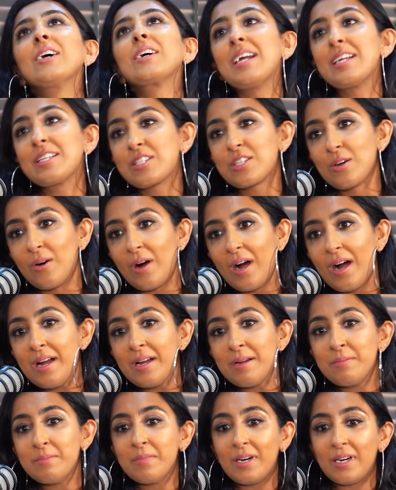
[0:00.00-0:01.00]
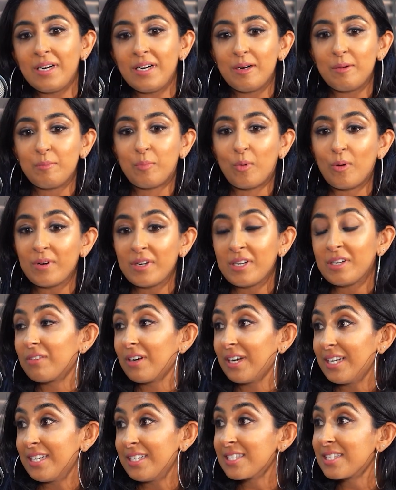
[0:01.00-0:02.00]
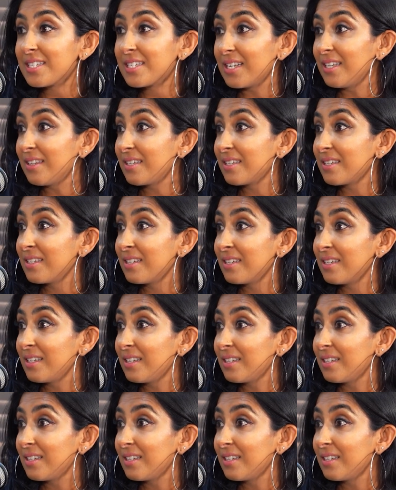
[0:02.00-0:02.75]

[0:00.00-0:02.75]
Okay, so I'm born and raised in the